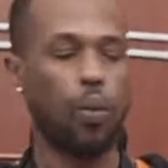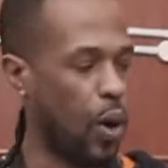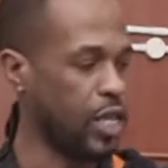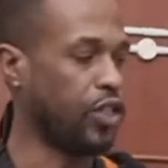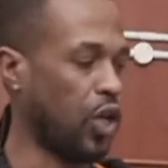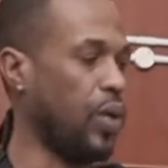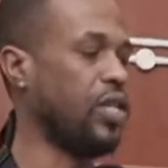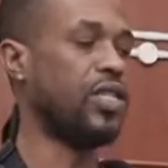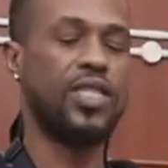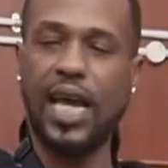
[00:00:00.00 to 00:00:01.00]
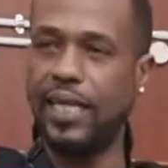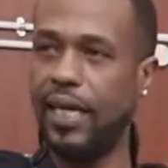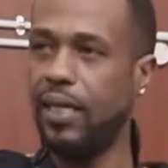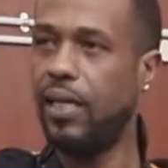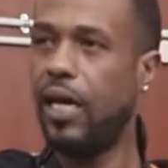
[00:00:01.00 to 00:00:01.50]
When you're doing your
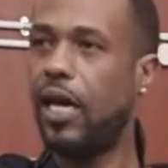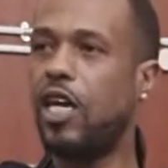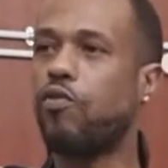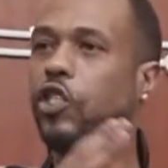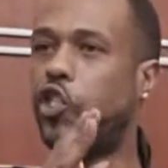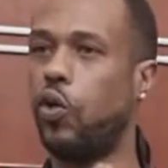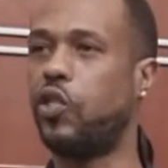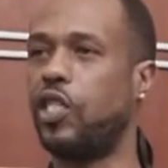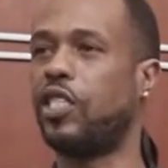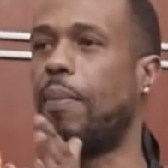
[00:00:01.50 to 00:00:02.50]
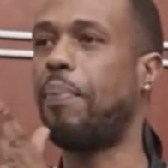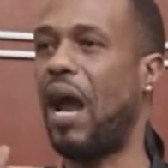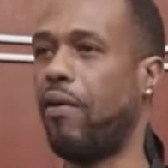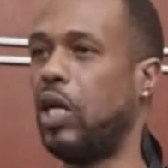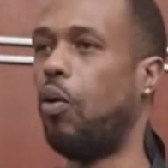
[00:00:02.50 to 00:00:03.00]
ZE, it reduces the
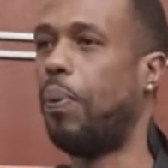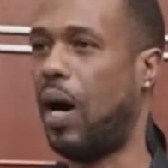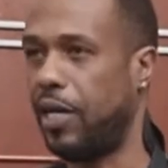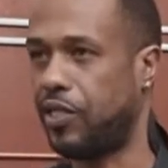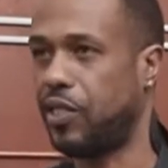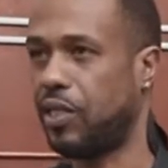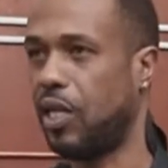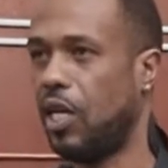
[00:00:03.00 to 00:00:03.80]
parallel parts.